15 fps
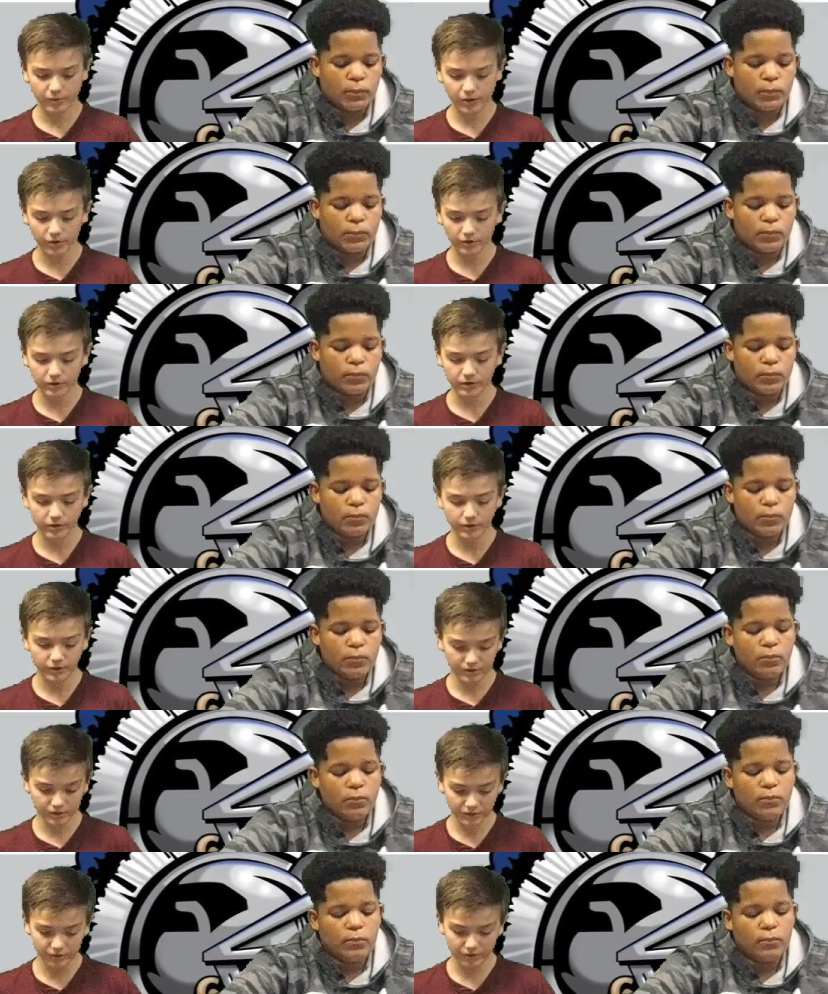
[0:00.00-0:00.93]
Speaker 1: Martin
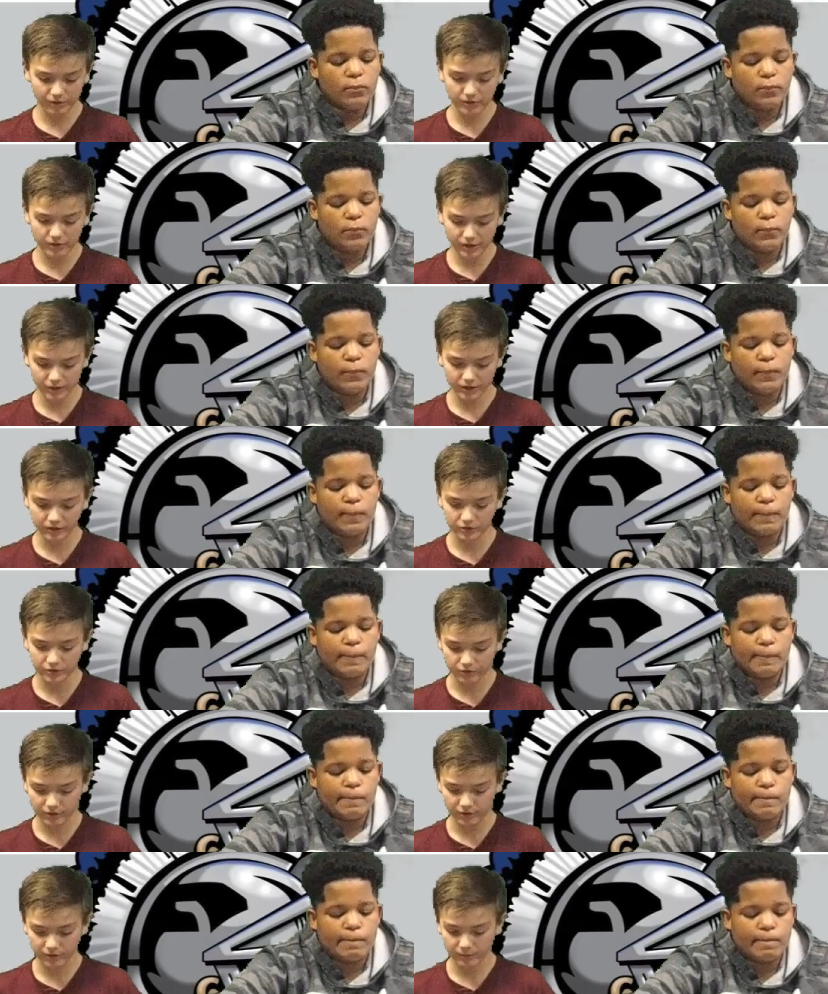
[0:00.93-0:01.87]
Luther King
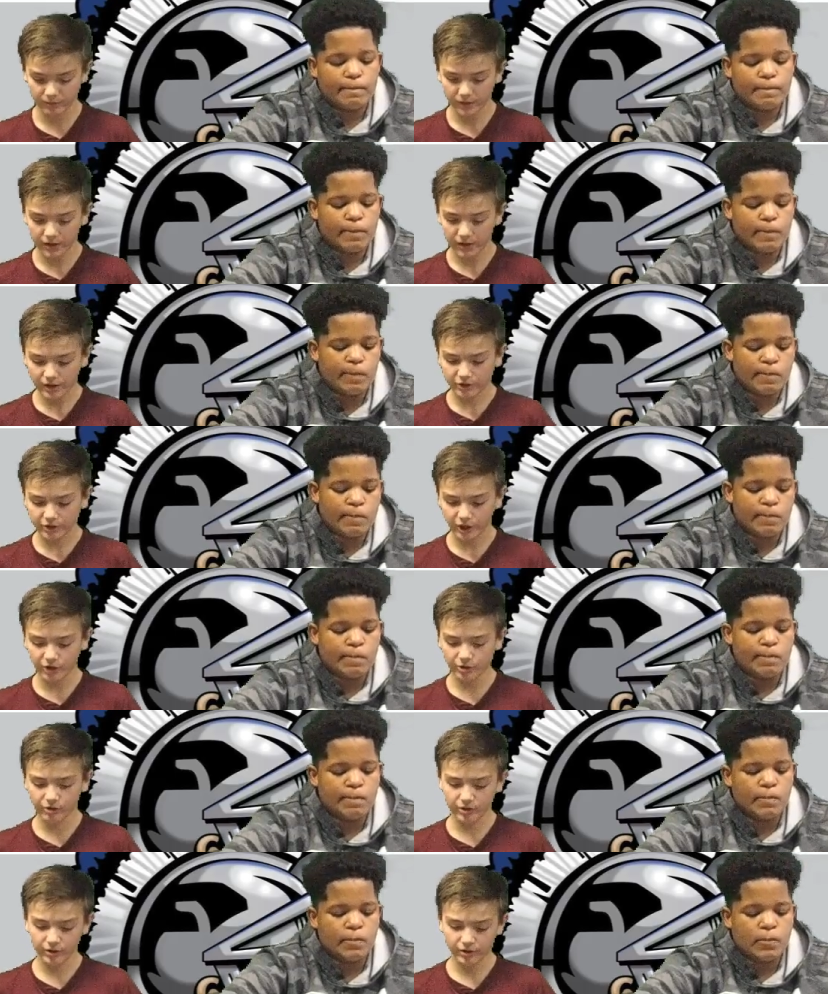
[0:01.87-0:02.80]
Jr.,
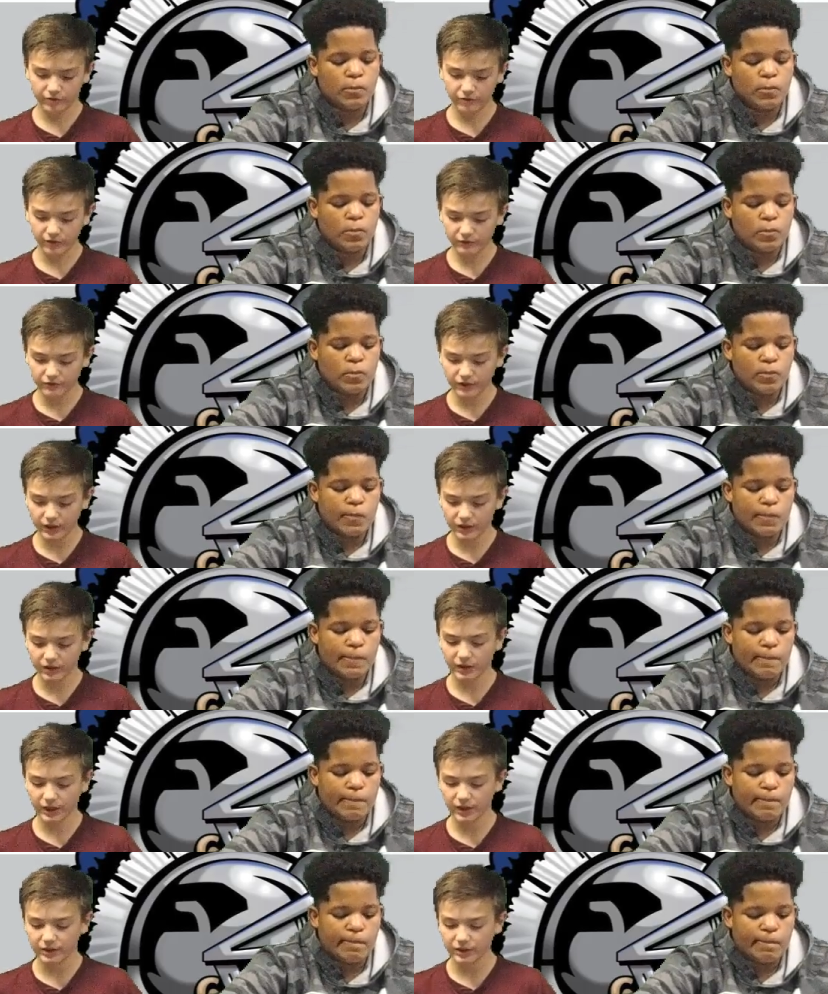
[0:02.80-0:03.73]
January
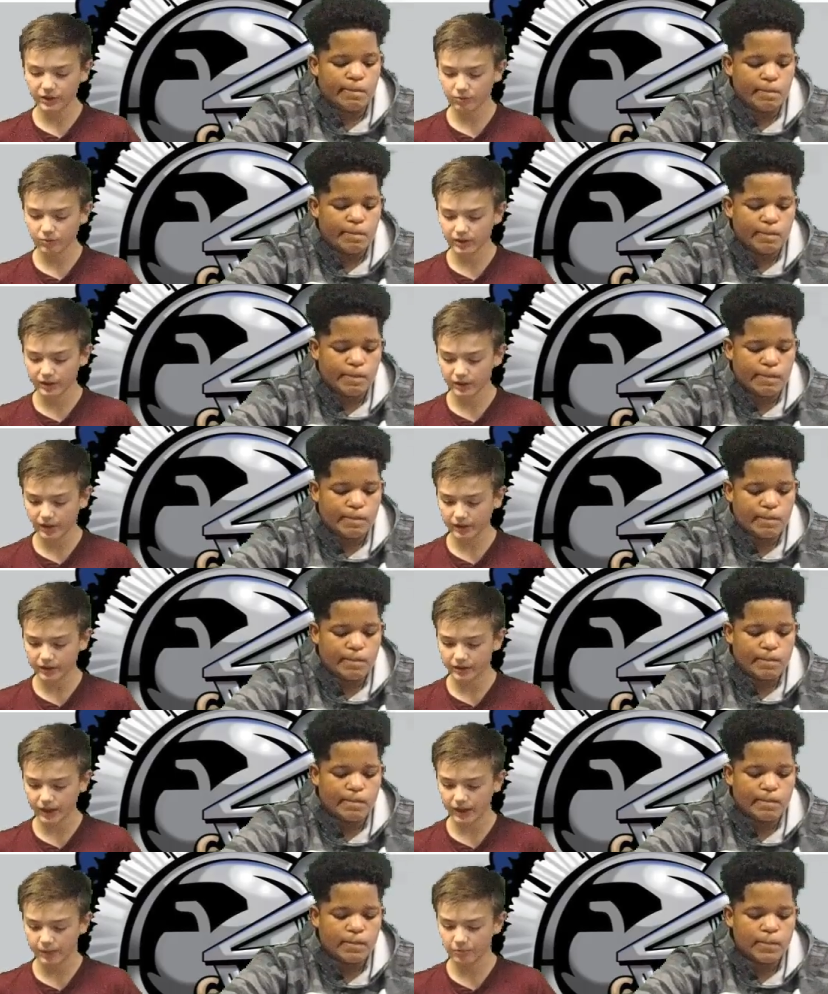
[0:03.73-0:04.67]
15,
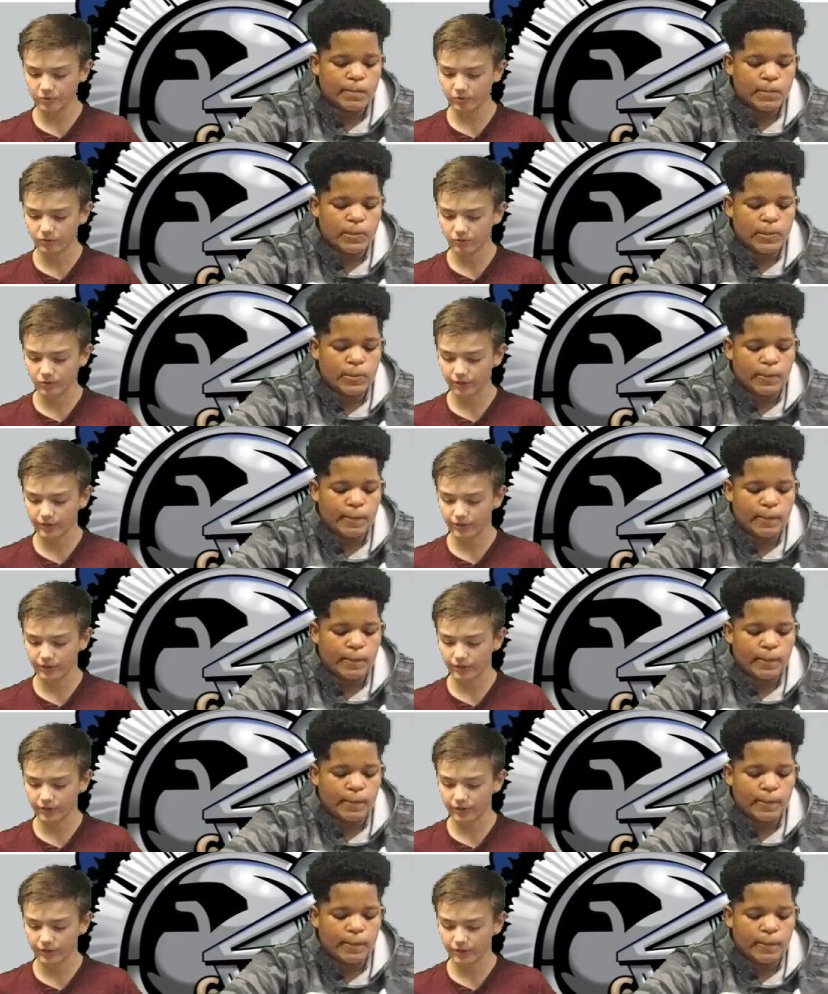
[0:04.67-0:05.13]
1929 to April 4,